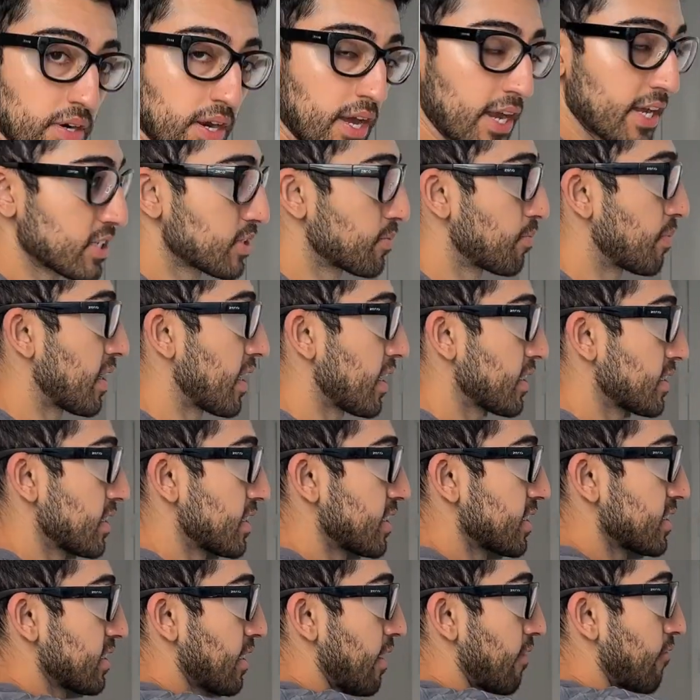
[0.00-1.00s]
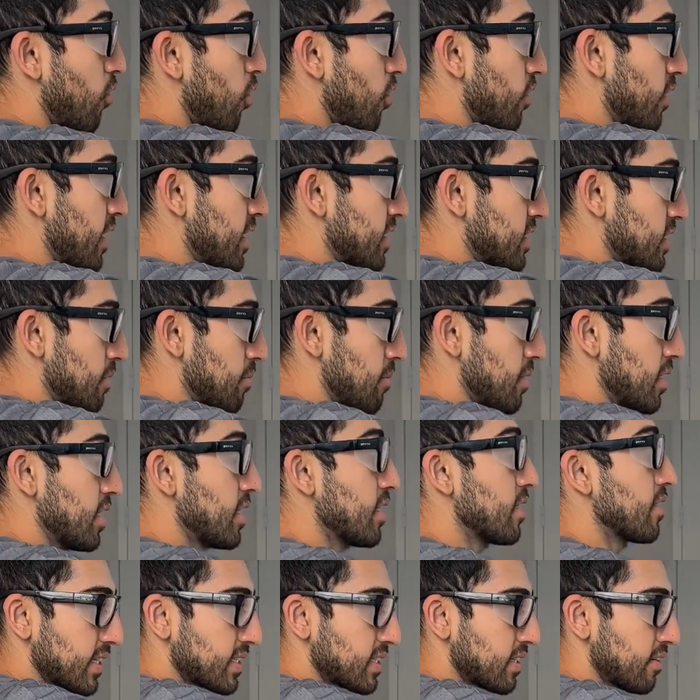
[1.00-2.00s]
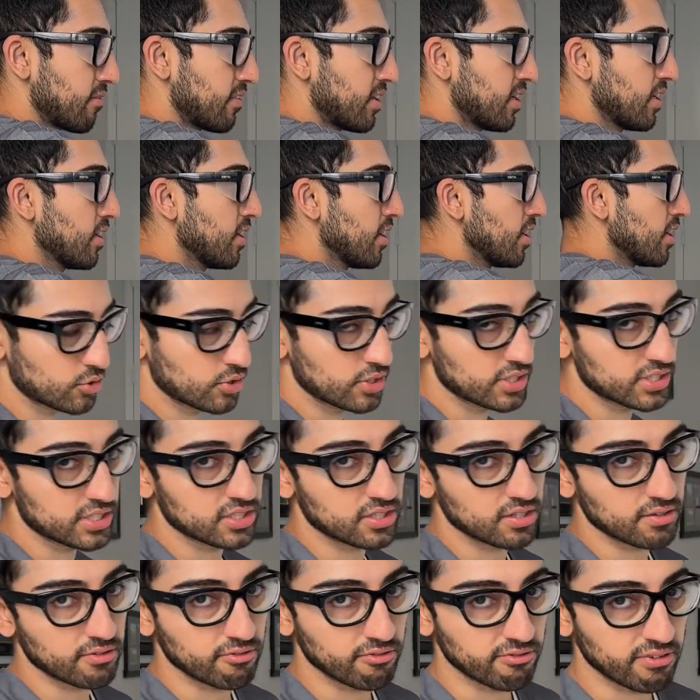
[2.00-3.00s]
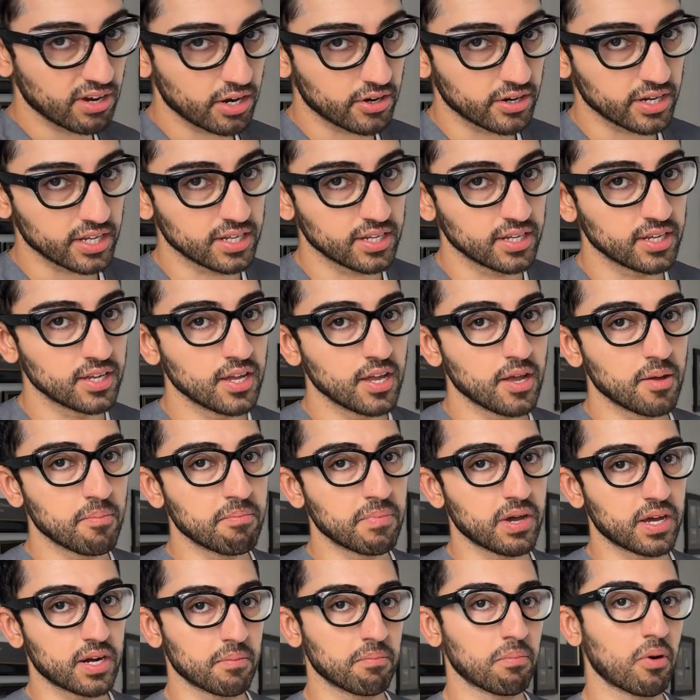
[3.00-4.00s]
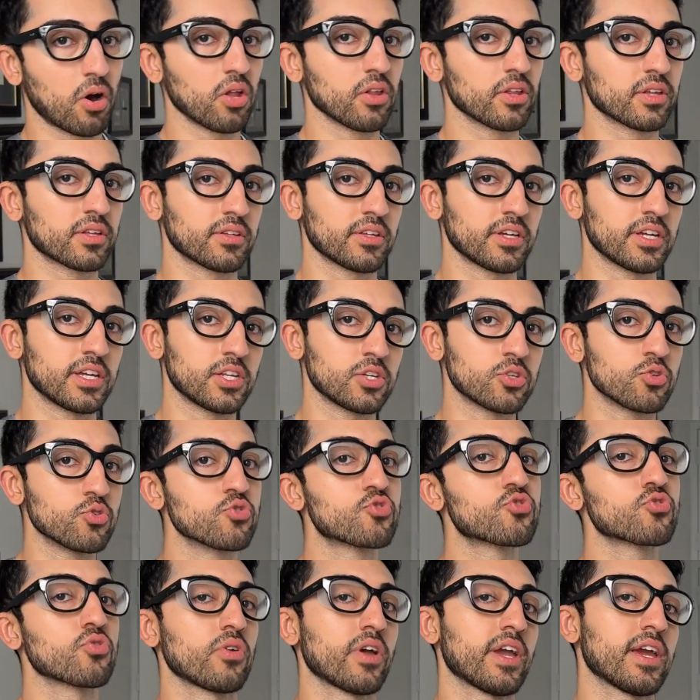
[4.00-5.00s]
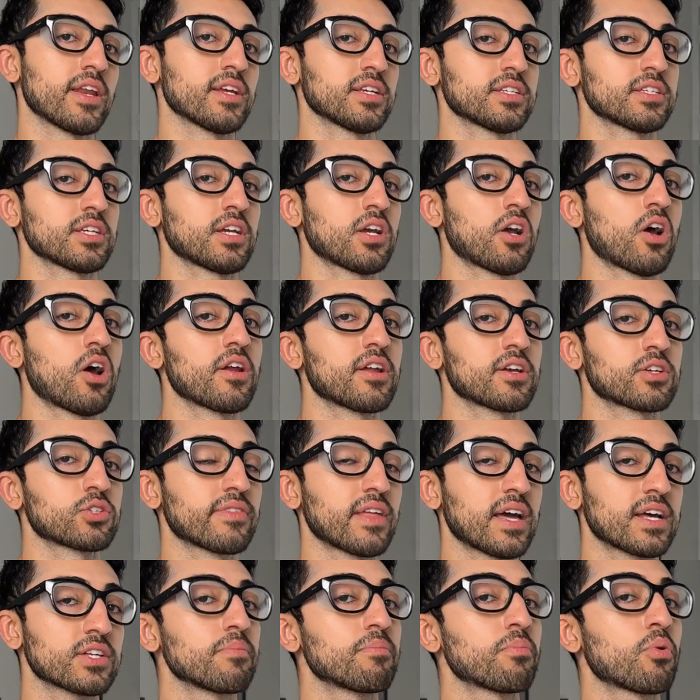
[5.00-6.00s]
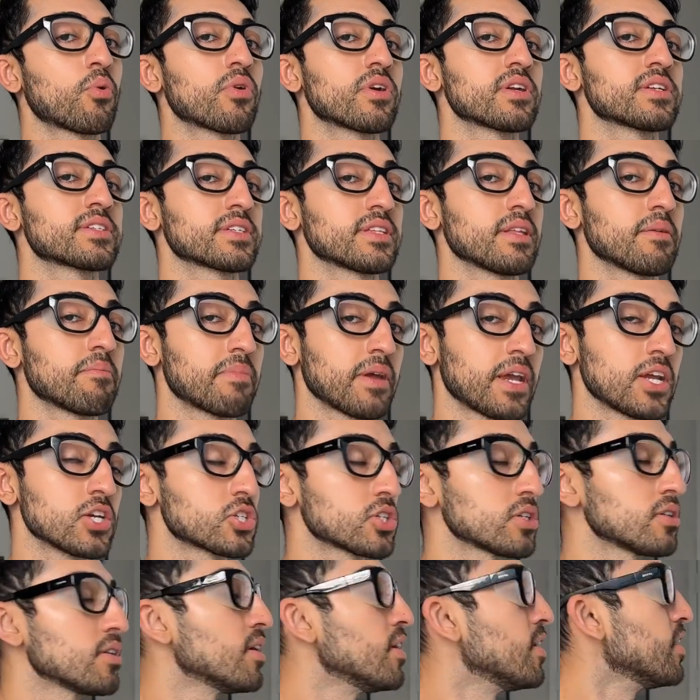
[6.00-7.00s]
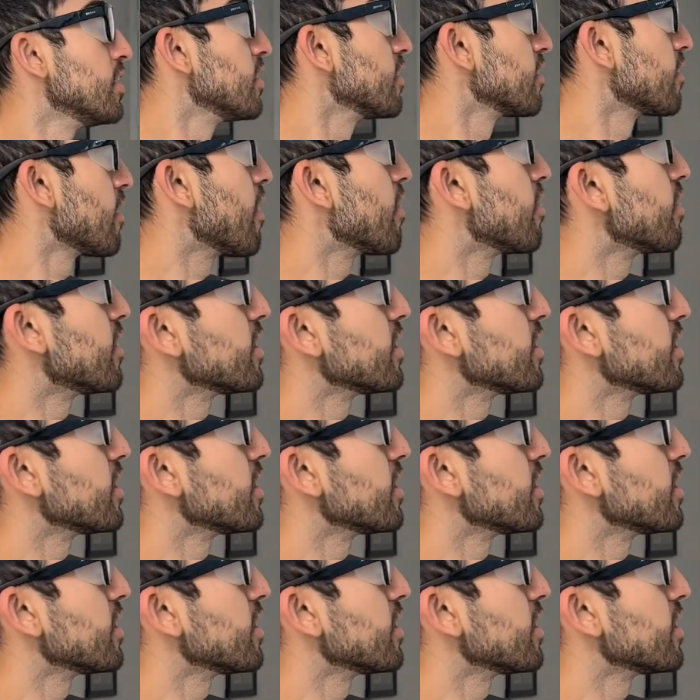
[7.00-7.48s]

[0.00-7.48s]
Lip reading: nice because it doesn't have all the histamine activity. So this is a very metabolically neutral antipsychotic. That's important to the patient. Then